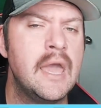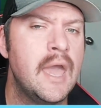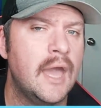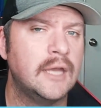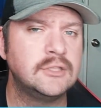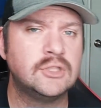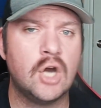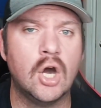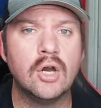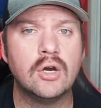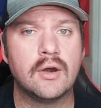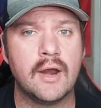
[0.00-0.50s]

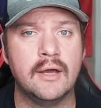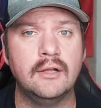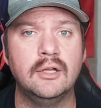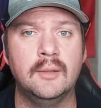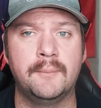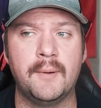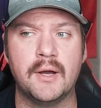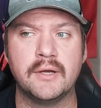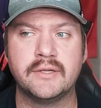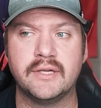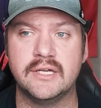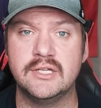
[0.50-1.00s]
And Connor
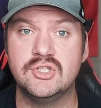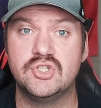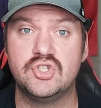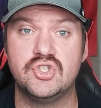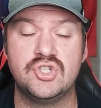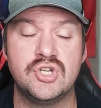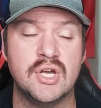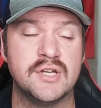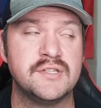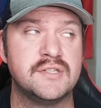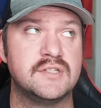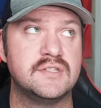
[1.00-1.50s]
Hellebuck is
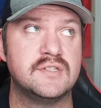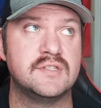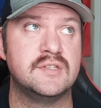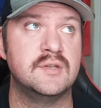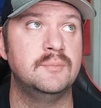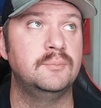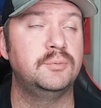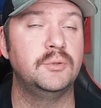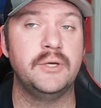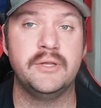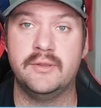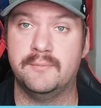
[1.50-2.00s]
just
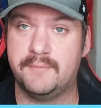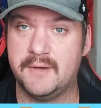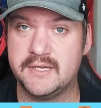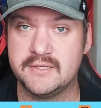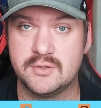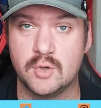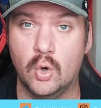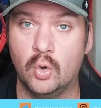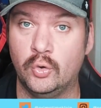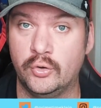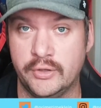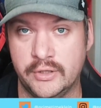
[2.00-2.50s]
simply the
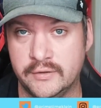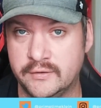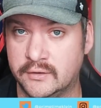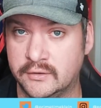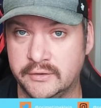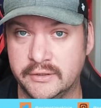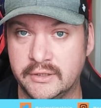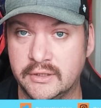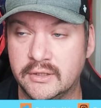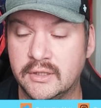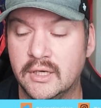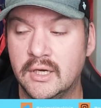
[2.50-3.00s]
best goalie in the
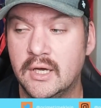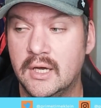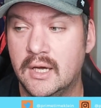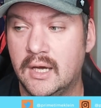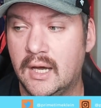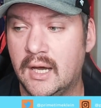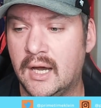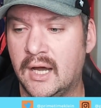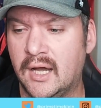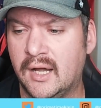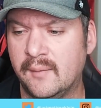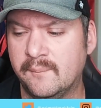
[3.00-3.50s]
league.
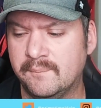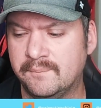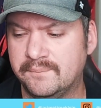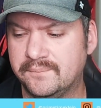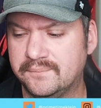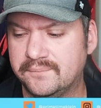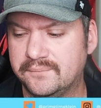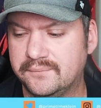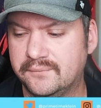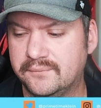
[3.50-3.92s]
Um,